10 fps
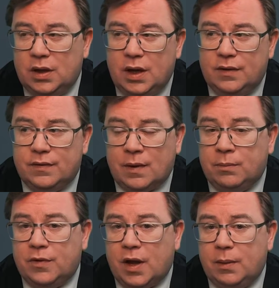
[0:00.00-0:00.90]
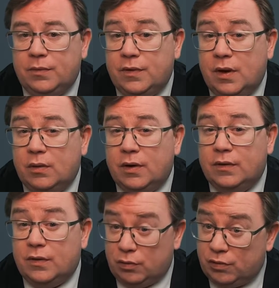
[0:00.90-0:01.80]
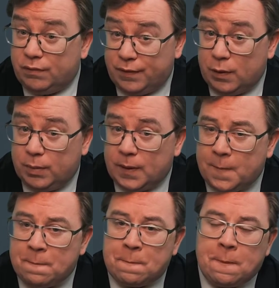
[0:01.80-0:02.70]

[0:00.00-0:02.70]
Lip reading: is sometimes known as social phobia,